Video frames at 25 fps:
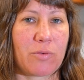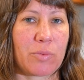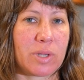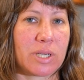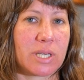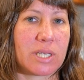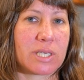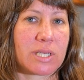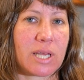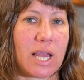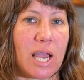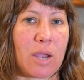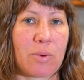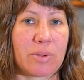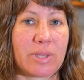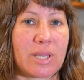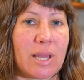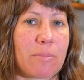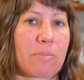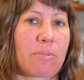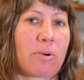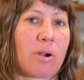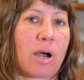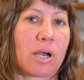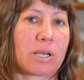we decide what
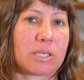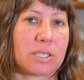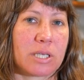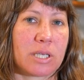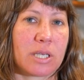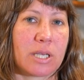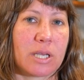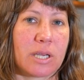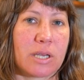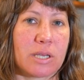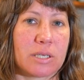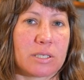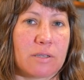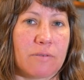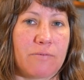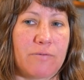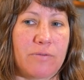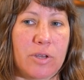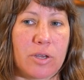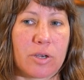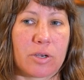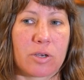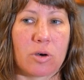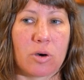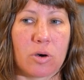that proxy is, the
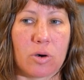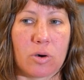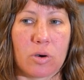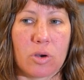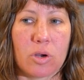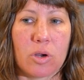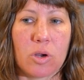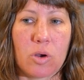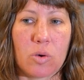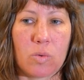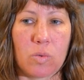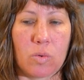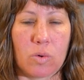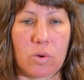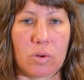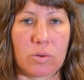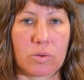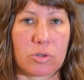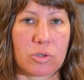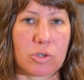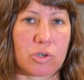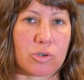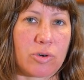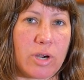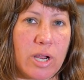vehicle will
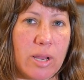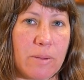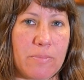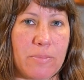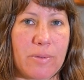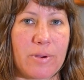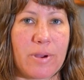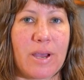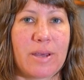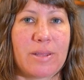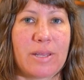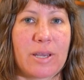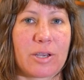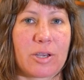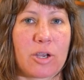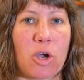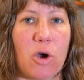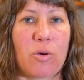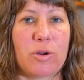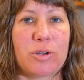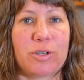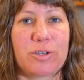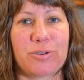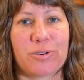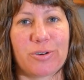trip and then
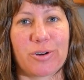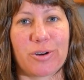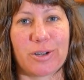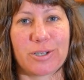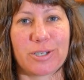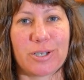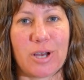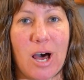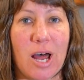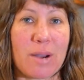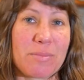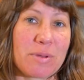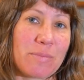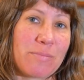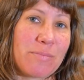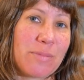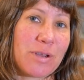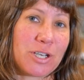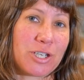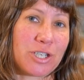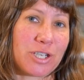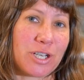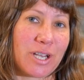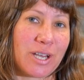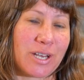go into an autonomy
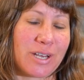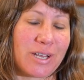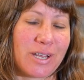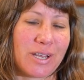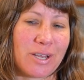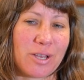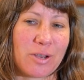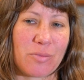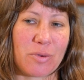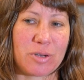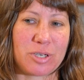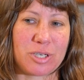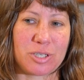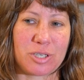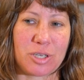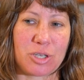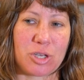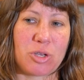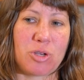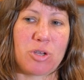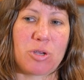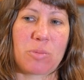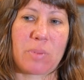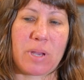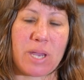mission, which is a
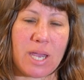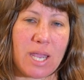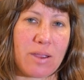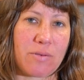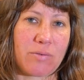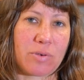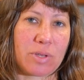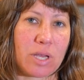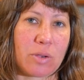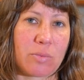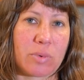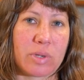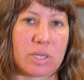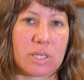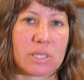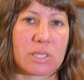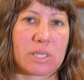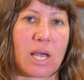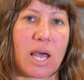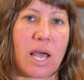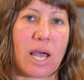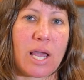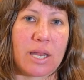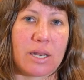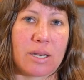unique behavior that we
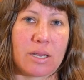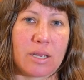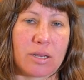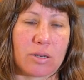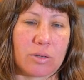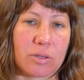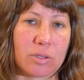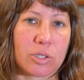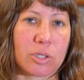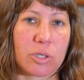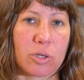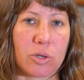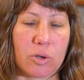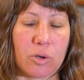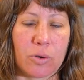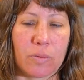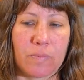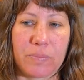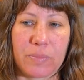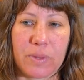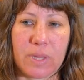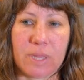decide it'll do.